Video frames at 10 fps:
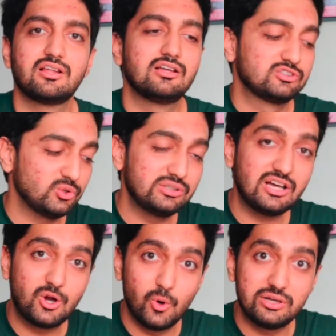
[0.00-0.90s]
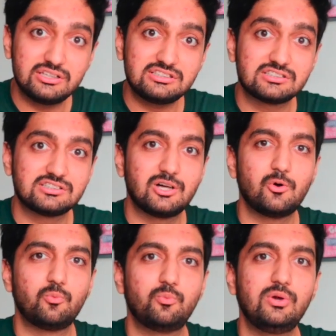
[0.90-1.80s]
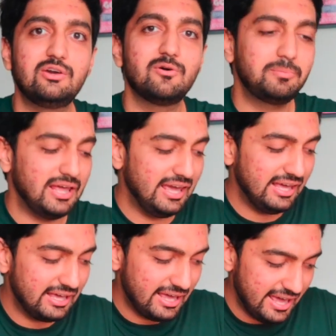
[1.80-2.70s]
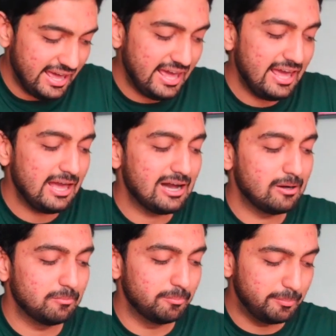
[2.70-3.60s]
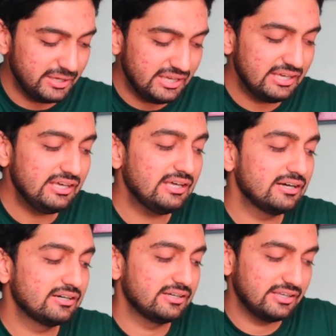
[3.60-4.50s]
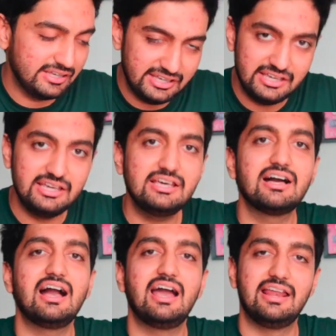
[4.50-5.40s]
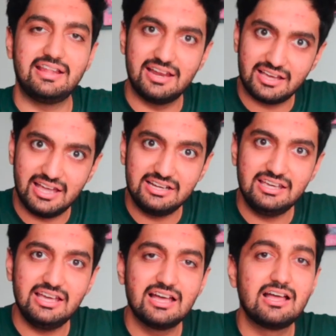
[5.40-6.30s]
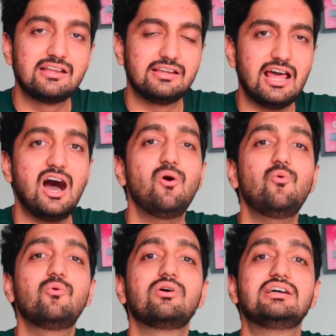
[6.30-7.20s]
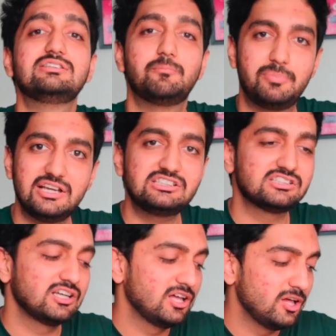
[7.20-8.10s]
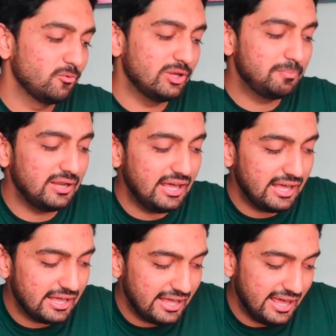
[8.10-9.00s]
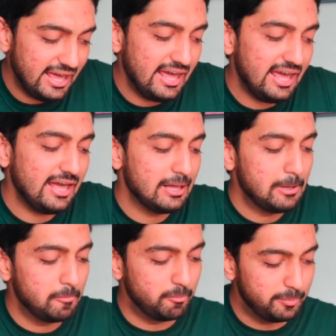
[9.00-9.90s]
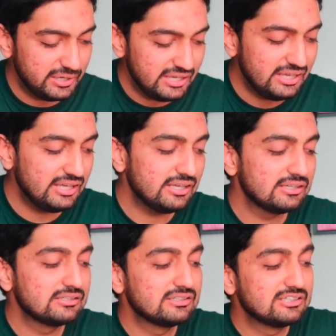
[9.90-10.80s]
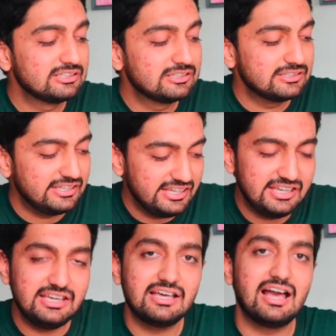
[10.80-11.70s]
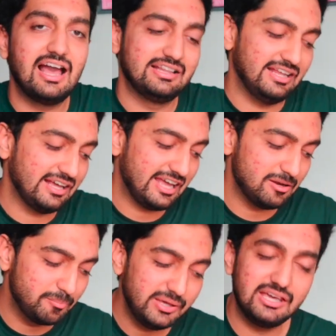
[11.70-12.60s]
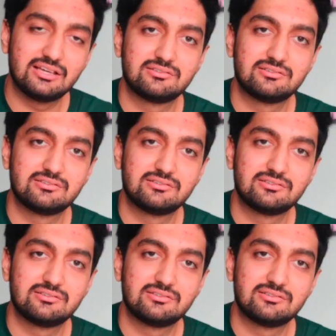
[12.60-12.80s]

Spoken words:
So in the chorus, we were playing A, B, E, and then again E. Now in the bridge, we'll play A, B, E, and then again B.